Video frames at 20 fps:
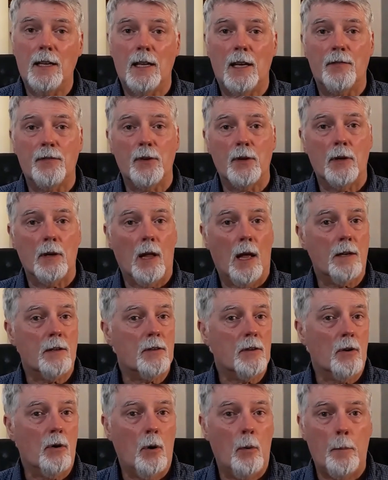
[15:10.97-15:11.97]
If you'd like
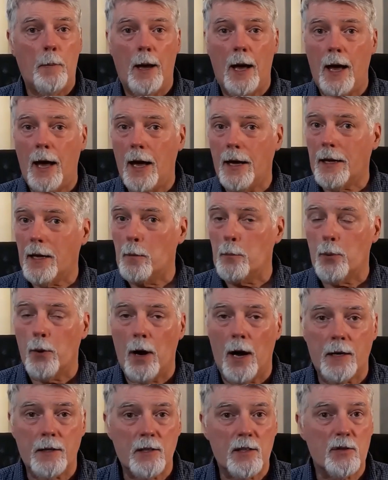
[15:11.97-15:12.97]
to go back and
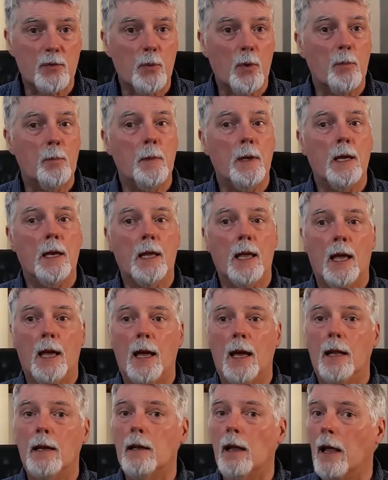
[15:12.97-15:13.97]
practice with me
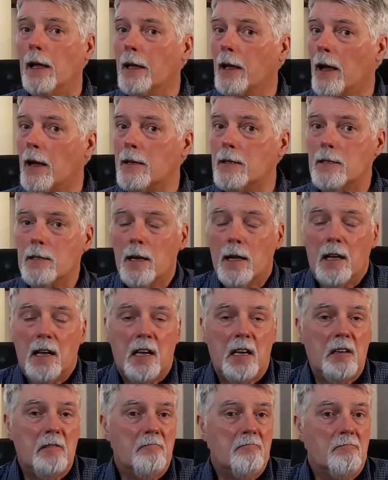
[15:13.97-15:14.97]
again, like I
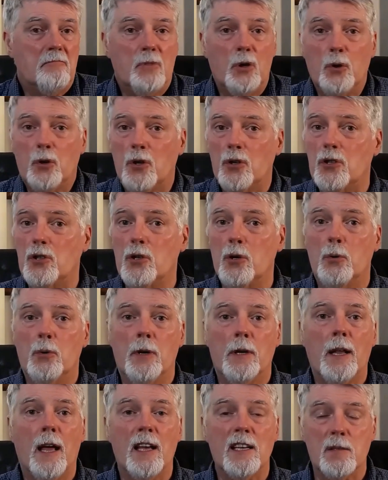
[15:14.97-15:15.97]
say, you can do
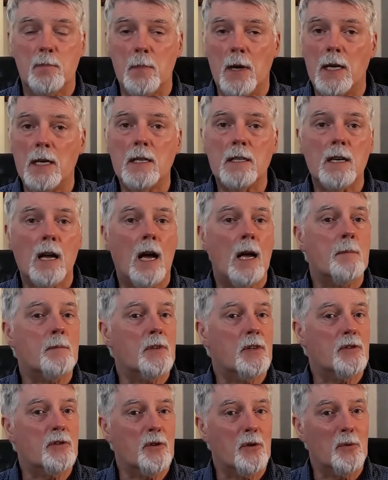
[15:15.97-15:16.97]
it as many
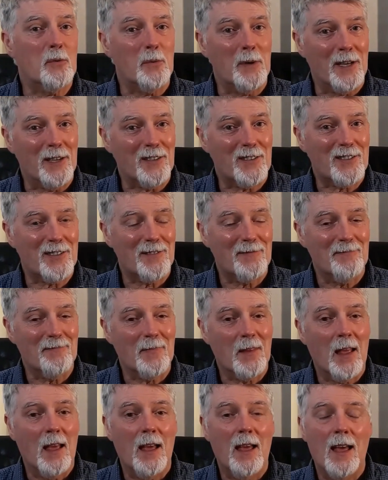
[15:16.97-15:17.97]
times as you wish.
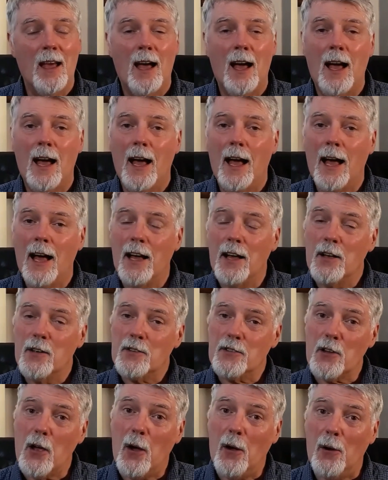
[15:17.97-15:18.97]

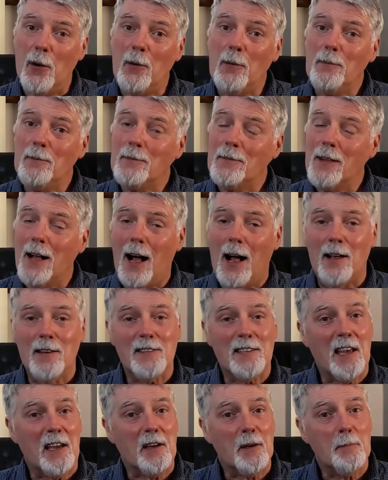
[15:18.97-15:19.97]
So I'll
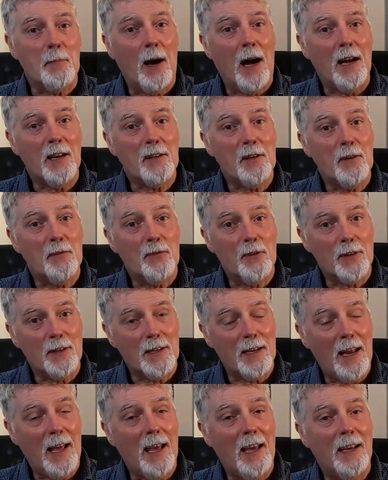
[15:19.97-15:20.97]
say goodbye to you for
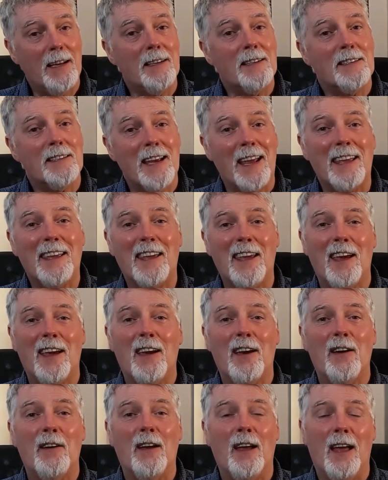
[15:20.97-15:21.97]
today. Take
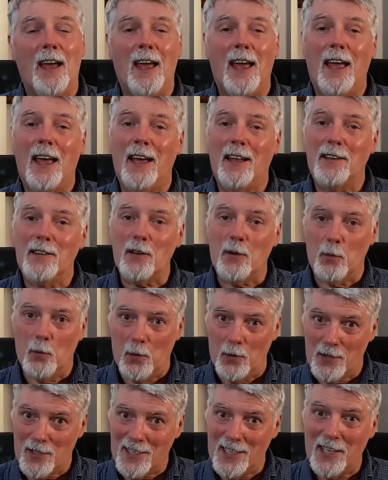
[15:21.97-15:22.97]
care, and
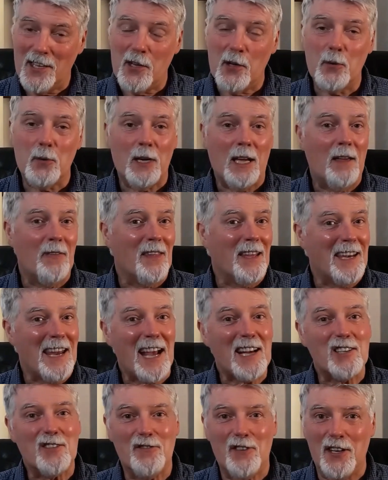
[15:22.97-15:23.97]
we'll see you in the
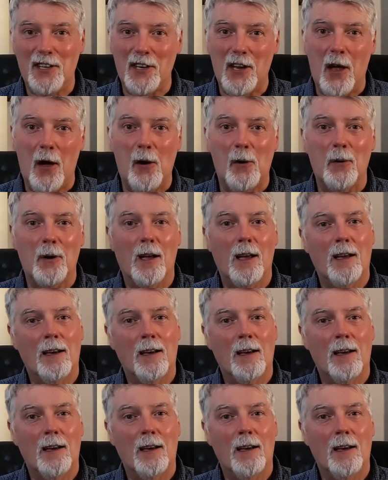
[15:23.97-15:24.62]
next video.